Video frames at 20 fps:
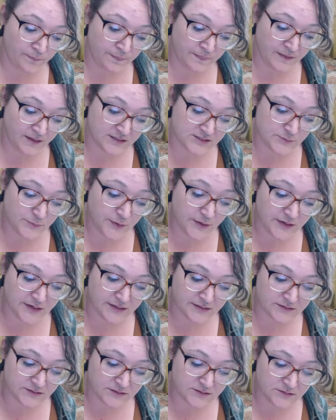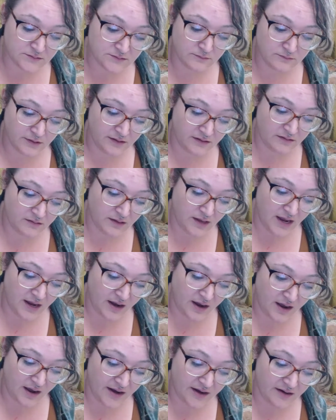experience with
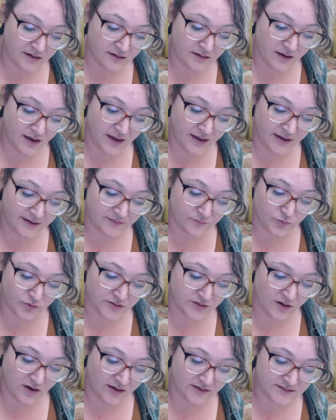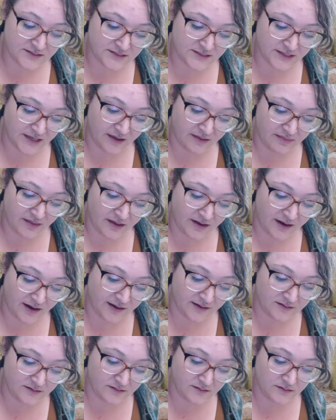AI. I would not say that
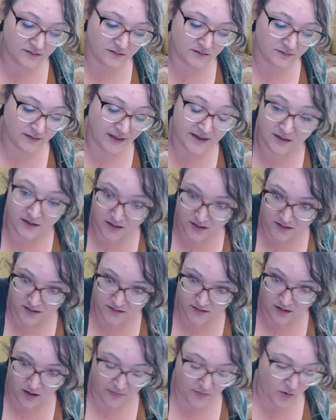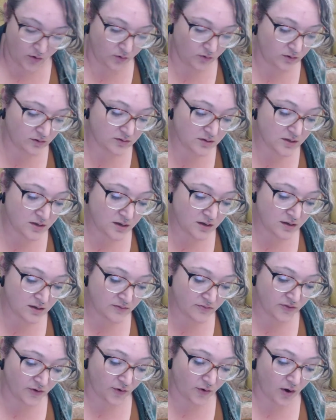I like it on the whole.
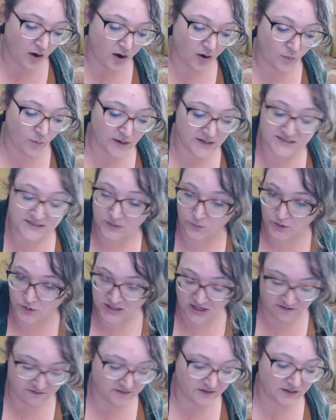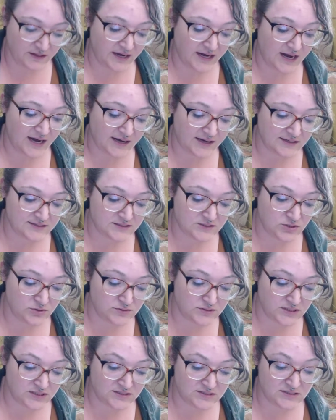There are ways in which I feel like I can
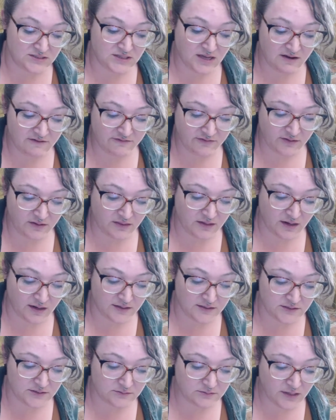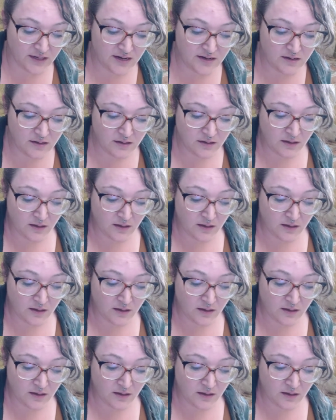use it safely that I do like,